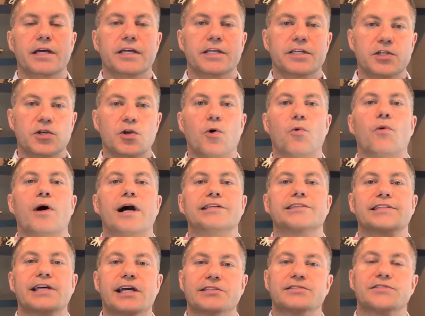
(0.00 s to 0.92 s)
you don't
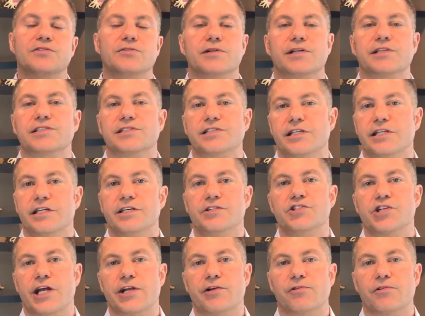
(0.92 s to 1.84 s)
want that to exceed
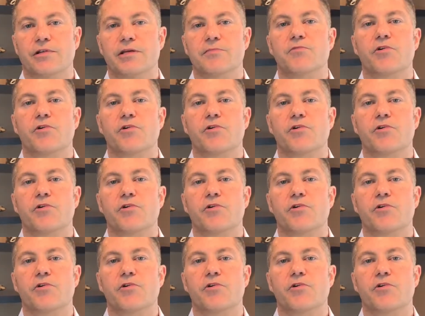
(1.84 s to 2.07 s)
generally